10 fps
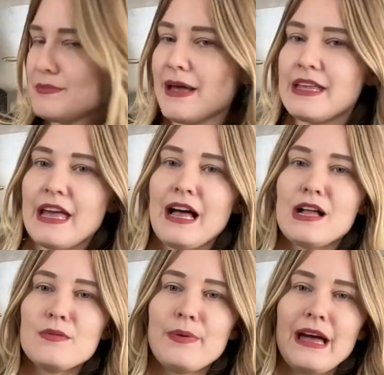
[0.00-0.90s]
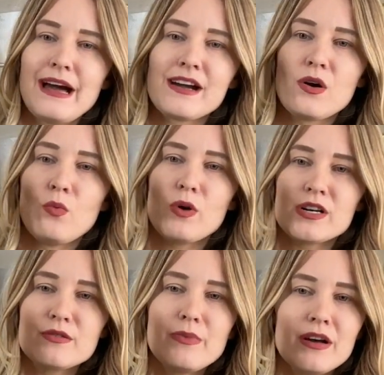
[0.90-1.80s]
my CowPack
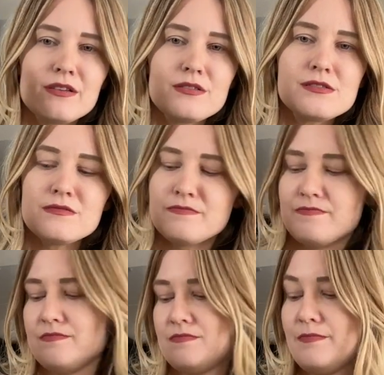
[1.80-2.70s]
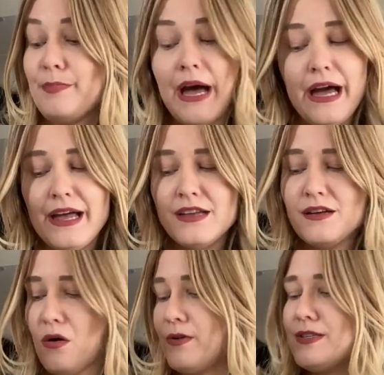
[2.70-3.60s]
water bottle bag
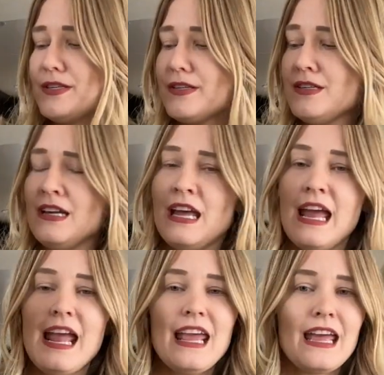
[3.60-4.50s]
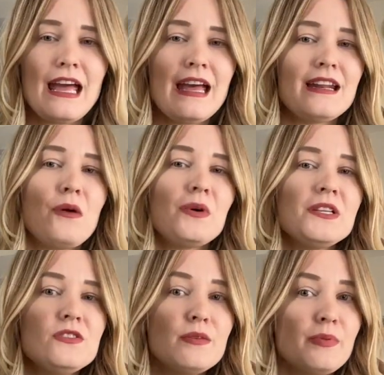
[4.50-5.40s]
holder. And I want to
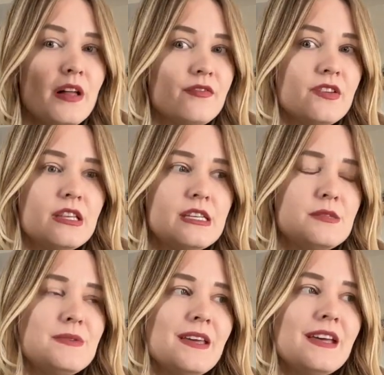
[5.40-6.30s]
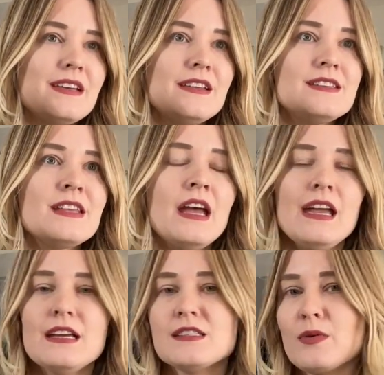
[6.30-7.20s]
do a plug for this because
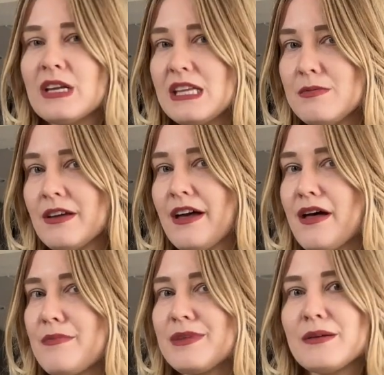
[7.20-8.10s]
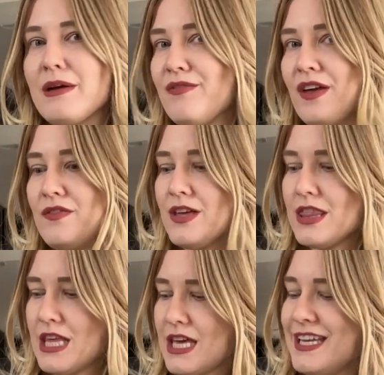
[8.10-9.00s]
it's quickly become like my favorite
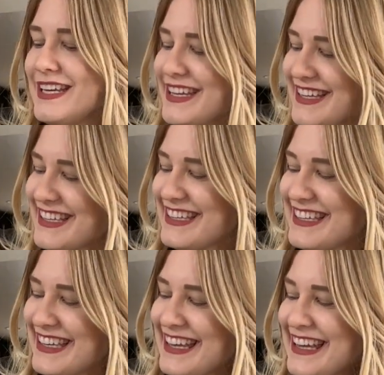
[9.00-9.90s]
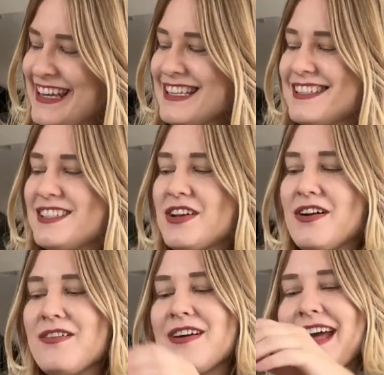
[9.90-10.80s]
thing.
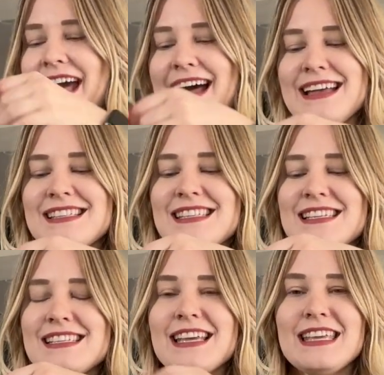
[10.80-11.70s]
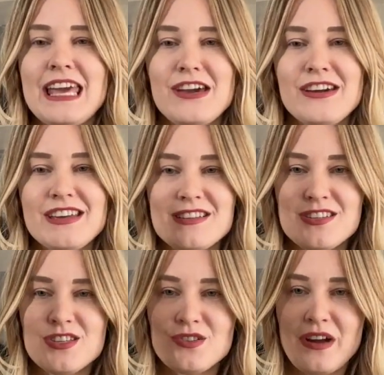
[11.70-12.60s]
So it has these like carrying
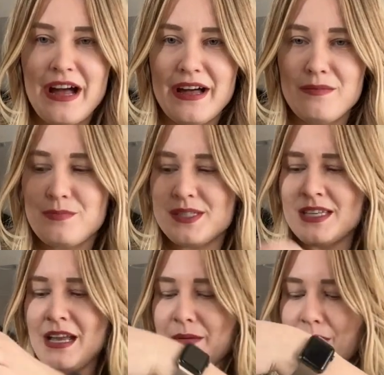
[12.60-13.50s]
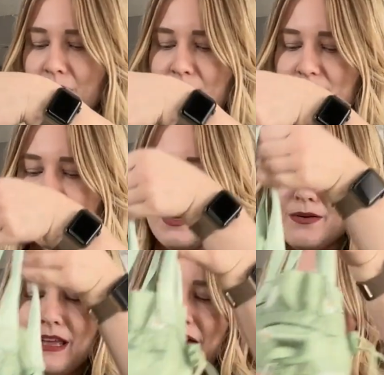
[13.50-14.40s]
straps, but also
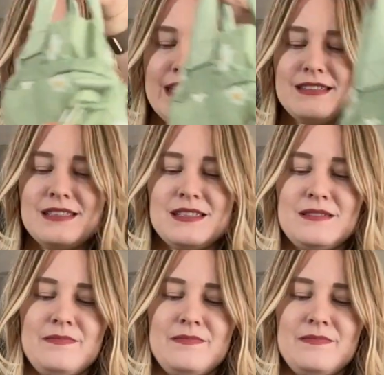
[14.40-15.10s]
it has